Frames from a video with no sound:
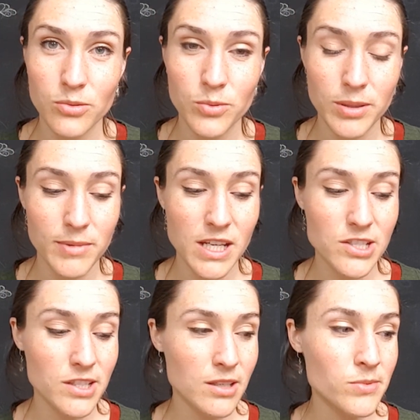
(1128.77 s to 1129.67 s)
we
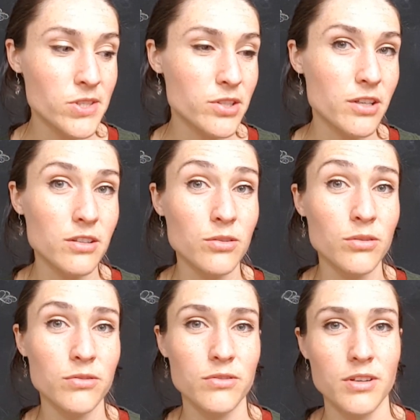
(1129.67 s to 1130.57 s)
imagine that we started
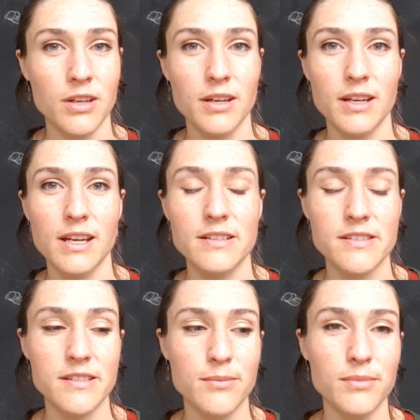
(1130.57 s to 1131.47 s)
off as
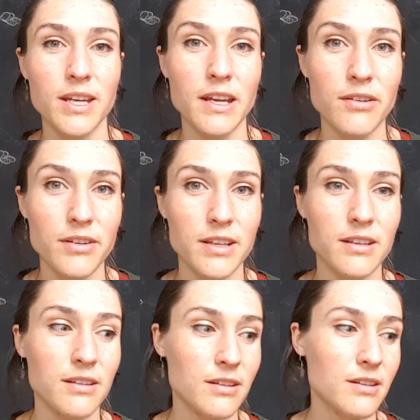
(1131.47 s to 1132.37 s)
some
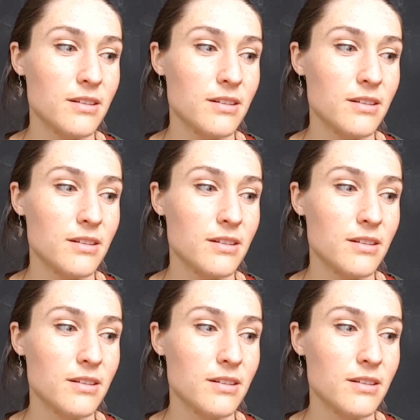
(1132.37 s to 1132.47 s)
hairy,